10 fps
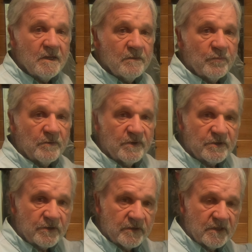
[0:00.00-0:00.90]
put
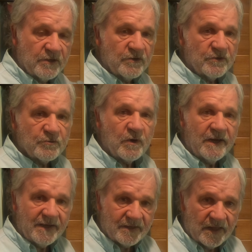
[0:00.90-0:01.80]
material into the
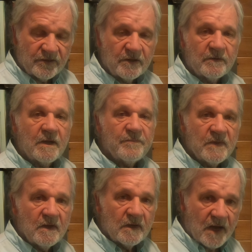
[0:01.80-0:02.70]
tray, and let the
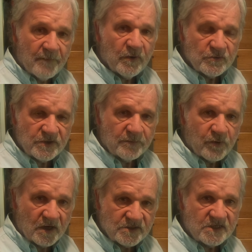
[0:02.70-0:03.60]
composting
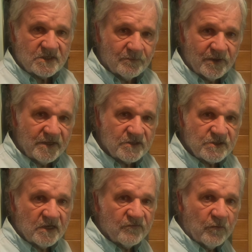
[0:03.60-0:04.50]
process complete
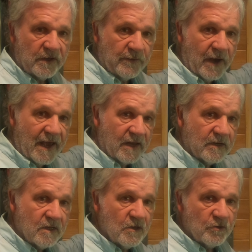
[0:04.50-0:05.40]
itself while you add
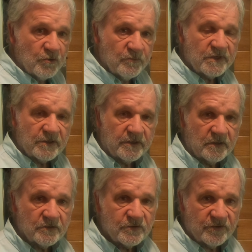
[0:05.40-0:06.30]
new
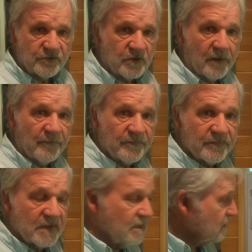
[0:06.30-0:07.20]
material to the drum.
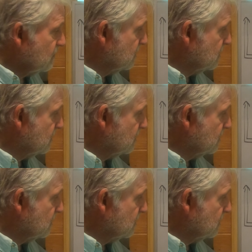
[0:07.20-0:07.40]
You